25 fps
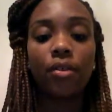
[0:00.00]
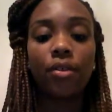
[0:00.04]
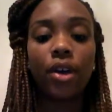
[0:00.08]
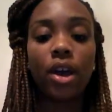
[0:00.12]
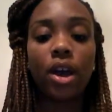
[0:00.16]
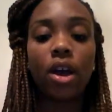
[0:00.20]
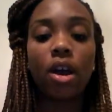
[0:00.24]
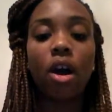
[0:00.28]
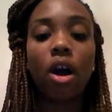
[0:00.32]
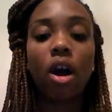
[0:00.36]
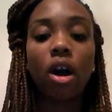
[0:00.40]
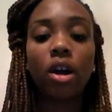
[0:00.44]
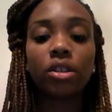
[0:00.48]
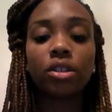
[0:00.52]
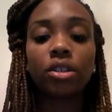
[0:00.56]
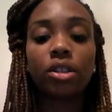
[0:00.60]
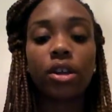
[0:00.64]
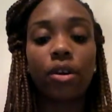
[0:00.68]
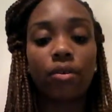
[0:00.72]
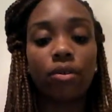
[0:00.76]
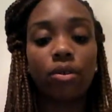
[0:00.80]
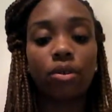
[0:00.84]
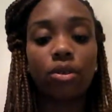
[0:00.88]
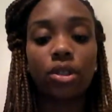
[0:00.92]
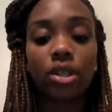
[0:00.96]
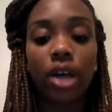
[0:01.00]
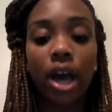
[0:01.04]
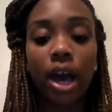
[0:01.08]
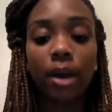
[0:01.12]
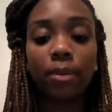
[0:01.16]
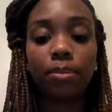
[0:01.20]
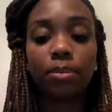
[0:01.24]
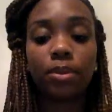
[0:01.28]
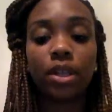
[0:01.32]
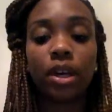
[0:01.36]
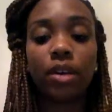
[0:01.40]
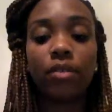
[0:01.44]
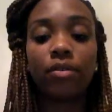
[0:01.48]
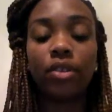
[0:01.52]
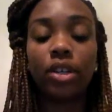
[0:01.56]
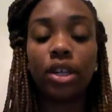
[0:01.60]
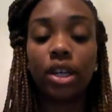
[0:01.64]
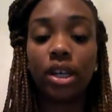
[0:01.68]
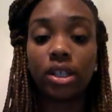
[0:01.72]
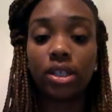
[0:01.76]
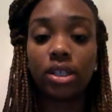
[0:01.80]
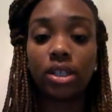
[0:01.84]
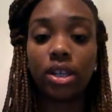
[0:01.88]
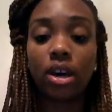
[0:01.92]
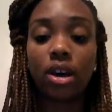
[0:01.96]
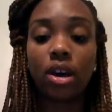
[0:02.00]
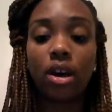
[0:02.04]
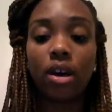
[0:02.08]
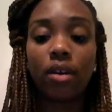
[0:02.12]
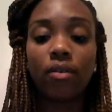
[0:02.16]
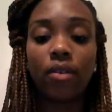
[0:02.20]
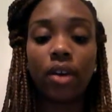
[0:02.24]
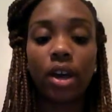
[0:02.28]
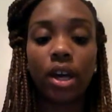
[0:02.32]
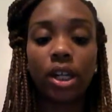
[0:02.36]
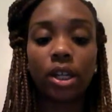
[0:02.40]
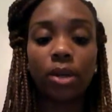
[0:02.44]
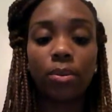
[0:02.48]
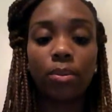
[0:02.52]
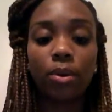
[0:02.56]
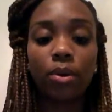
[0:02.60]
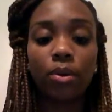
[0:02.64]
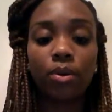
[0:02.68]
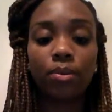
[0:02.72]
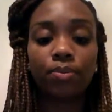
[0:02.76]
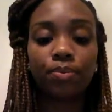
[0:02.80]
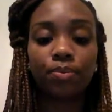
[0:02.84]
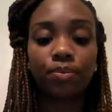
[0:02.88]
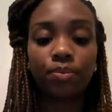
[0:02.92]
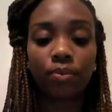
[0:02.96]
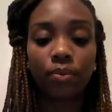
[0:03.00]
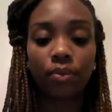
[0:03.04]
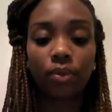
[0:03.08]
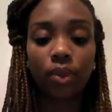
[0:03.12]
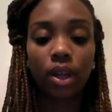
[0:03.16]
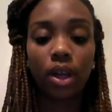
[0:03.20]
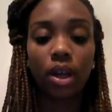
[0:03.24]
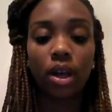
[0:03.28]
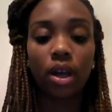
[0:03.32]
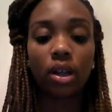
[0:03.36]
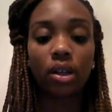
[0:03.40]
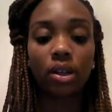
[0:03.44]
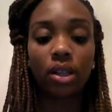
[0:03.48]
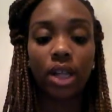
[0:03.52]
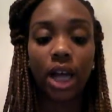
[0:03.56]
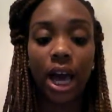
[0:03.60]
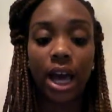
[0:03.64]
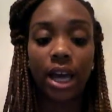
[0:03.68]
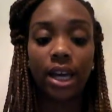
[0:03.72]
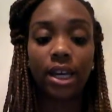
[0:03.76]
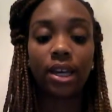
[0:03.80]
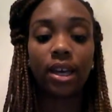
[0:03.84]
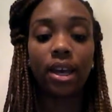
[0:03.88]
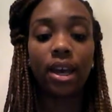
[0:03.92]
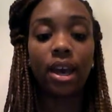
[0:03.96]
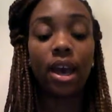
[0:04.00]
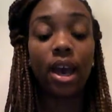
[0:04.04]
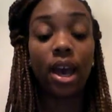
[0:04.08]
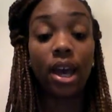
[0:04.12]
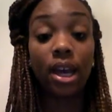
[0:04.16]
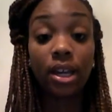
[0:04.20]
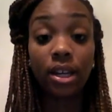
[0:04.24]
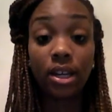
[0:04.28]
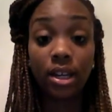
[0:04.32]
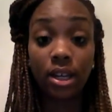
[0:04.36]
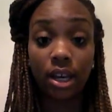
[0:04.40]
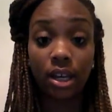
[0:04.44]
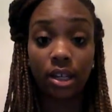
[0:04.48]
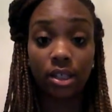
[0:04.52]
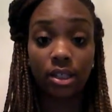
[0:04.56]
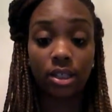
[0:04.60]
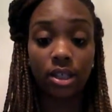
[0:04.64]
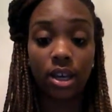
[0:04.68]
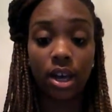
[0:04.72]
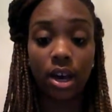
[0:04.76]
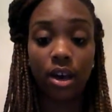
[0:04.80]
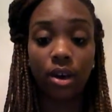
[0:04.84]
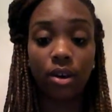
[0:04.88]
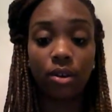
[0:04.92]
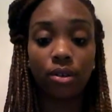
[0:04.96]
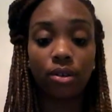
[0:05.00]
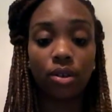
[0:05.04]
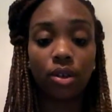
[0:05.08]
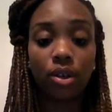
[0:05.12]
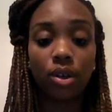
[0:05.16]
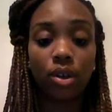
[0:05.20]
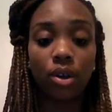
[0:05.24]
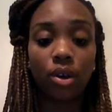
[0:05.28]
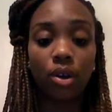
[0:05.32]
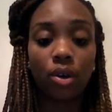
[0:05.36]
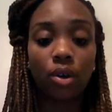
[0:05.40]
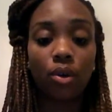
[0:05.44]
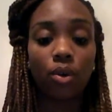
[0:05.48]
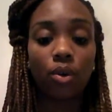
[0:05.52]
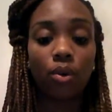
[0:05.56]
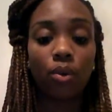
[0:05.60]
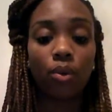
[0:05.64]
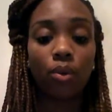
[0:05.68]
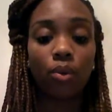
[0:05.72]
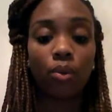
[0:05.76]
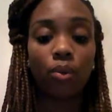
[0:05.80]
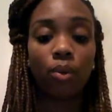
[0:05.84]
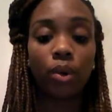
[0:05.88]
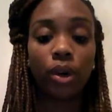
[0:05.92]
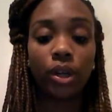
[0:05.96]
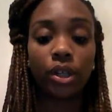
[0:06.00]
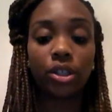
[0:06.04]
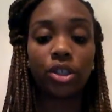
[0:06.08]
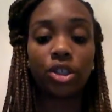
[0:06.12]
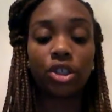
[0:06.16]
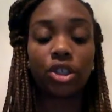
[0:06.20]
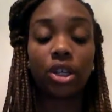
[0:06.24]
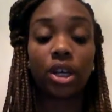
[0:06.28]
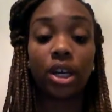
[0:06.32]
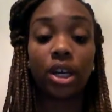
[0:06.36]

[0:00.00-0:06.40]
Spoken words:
There are several types of DSL available, like ADSL, which